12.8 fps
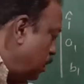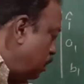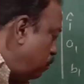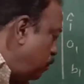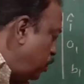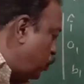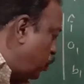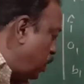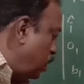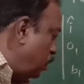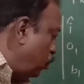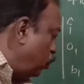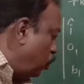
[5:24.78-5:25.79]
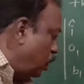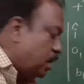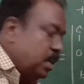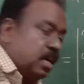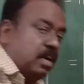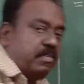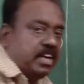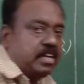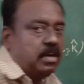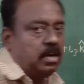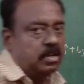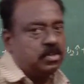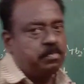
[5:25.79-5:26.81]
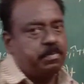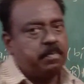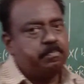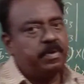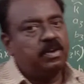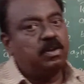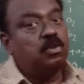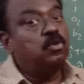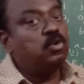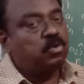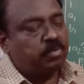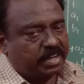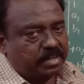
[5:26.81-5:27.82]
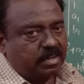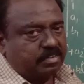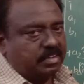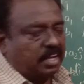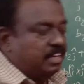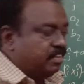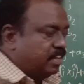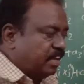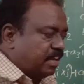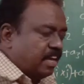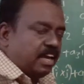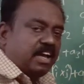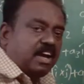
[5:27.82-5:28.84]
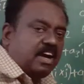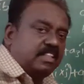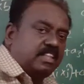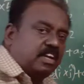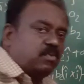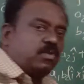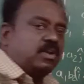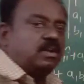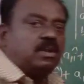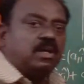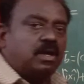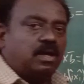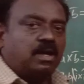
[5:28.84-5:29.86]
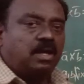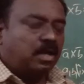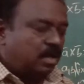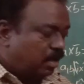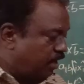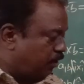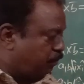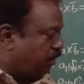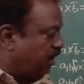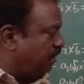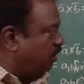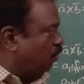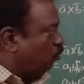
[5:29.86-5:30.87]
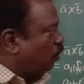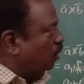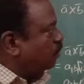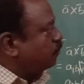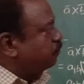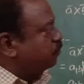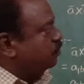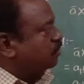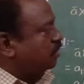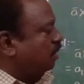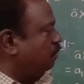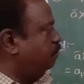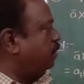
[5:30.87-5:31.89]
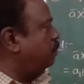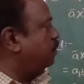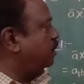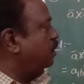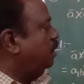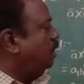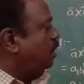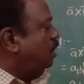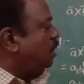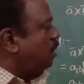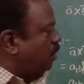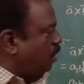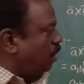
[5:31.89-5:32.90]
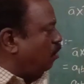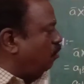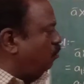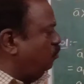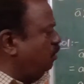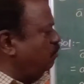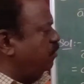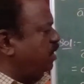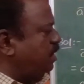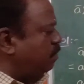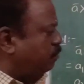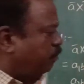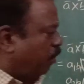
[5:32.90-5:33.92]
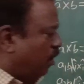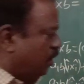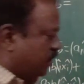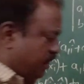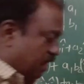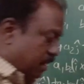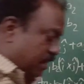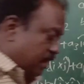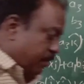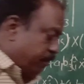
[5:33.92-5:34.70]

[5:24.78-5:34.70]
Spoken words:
mutually unit vectors, perpendicular unit vectors, I, J, K. On that one, I explained that one. Third property. Now, the very important